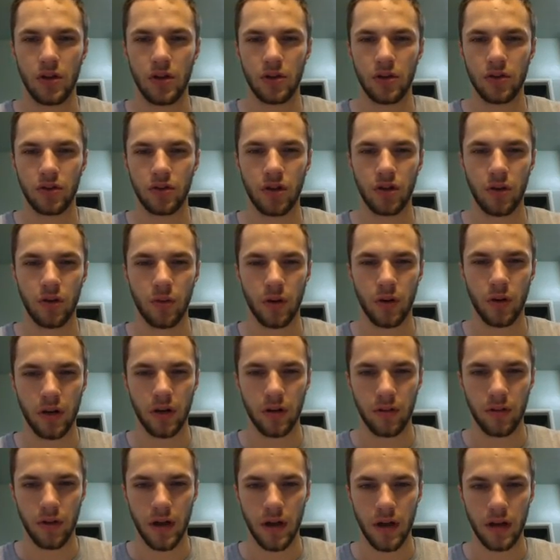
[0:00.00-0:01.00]
So we're
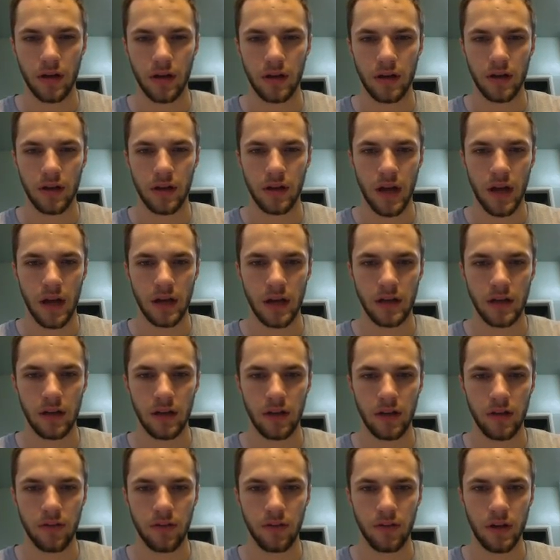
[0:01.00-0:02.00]
going to write
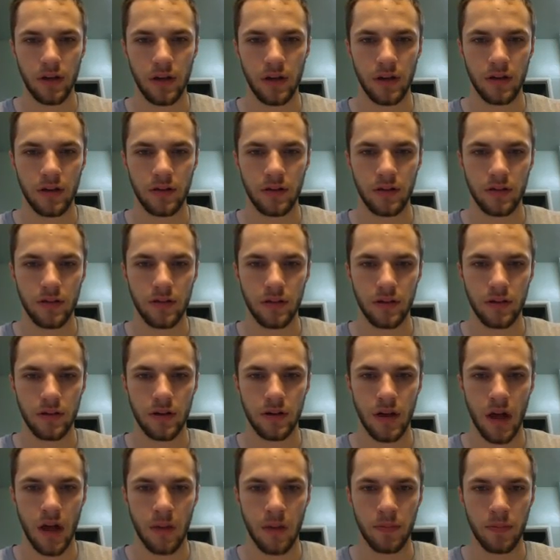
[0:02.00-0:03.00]
93,
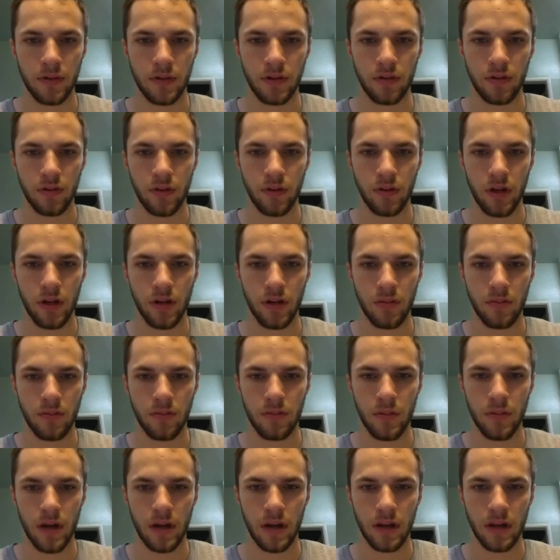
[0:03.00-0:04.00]

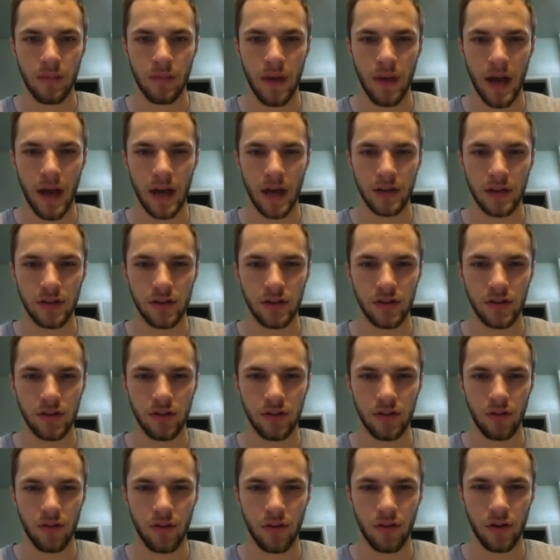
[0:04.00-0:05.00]
neptunium, and the mass is
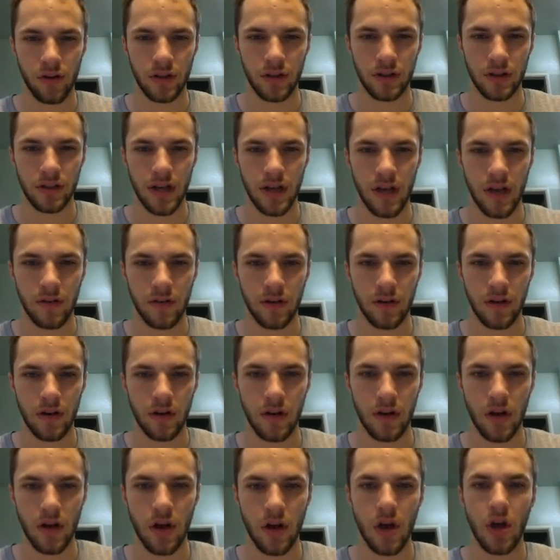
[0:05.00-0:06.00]
237.
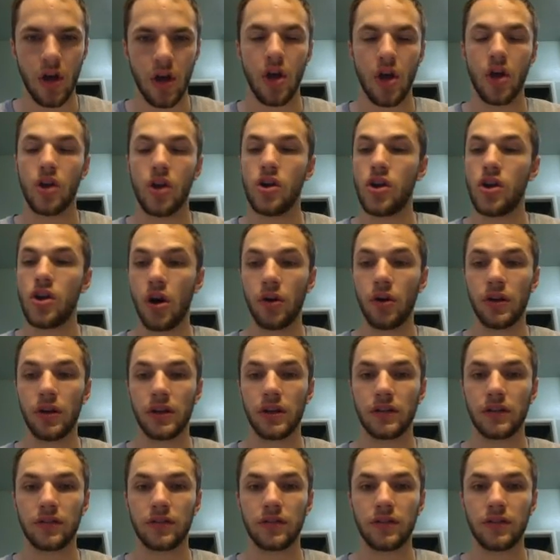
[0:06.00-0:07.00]

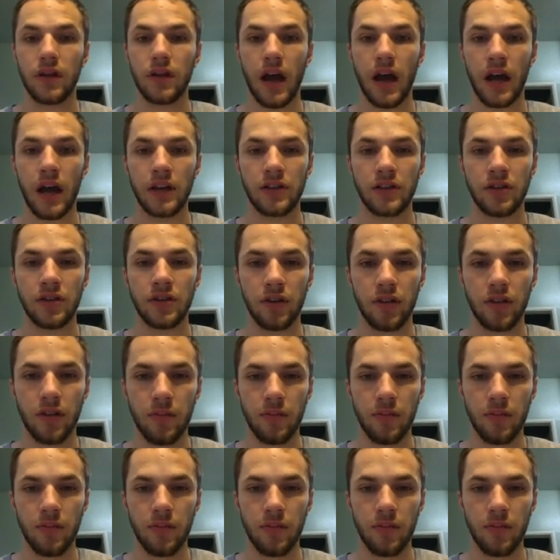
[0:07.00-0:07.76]
Notice, I took the